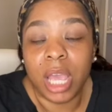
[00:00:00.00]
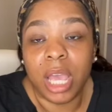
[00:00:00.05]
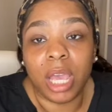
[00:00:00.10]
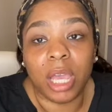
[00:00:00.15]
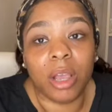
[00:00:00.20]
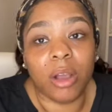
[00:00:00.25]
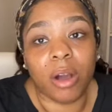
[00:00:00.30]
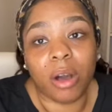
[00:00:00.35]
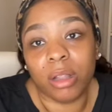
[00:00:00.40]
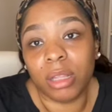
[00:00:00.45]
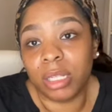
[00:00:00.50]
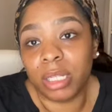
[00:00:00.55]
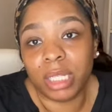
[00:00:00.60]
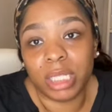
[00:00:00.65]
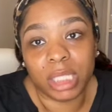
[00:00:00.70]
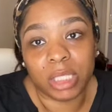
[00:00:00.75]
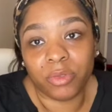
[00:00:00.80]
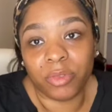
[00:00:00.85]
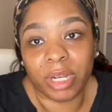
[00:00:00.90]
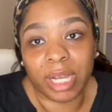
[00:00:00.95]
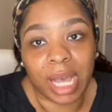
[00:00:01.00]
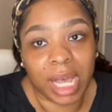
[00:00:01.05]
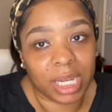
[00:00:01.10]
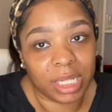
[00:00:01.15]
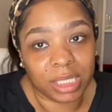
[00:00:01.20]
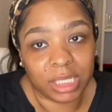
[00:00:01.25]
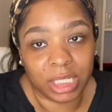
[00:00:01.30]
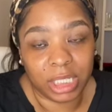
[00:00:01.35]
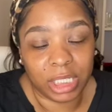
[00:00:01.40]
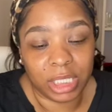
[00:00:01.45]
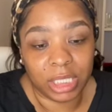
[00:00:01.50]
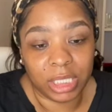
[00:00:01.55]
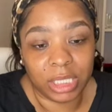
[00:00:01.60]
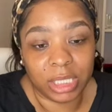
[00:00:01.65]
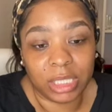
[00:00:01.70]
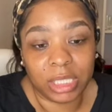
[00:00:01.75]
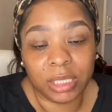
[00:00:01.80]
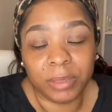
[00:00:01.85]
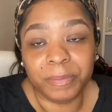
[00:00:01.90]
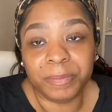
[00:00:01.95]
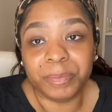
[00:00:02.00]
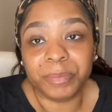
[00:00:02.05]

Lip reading: And all it is ricotta cheese,